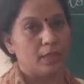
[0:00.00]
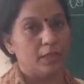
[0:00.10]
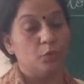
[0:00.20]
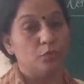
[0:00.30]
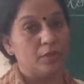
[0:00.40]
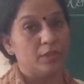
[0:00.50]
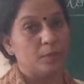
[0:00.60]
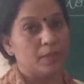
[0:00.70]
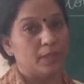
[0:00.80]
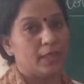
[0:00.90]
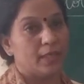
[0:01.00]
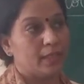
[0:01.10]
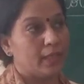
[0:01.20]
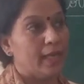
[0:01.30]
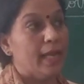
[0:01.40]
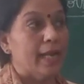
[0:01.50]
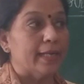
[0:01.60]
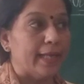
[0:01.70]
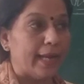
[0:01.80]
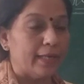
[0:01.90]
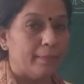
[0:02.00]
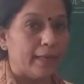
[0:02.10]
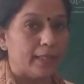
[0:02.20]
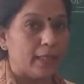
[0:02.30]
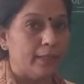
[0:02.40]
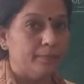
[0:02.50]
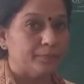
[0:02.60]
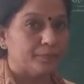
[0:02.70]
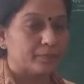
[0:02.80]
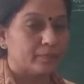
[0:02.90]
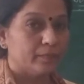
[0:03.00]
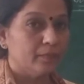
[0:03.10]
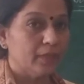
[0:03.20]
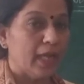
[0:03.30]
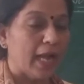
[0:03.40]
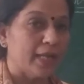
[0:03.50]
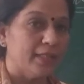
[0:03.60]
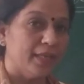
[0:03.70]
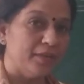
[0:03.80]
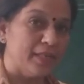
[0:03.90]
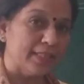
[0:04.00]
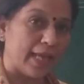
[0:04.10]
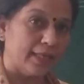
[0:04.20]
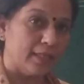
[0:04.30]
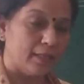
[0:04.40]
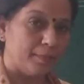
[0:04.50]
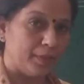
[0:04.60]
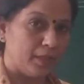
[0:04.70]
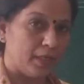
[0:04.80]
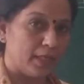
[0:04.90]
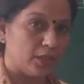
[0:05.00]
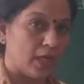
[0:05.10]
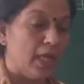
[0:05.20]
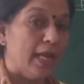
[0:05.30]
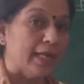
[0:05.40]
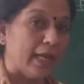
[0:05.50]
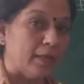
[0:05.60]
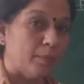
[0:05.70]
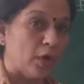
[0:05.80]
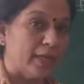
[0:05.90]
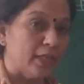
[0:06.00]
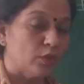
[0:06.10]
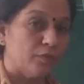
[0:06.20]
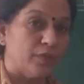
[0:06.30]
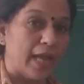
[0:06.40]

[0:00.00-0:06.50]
nutrients present in the dead matter, and they recycle them in the nature. Dead bodies of the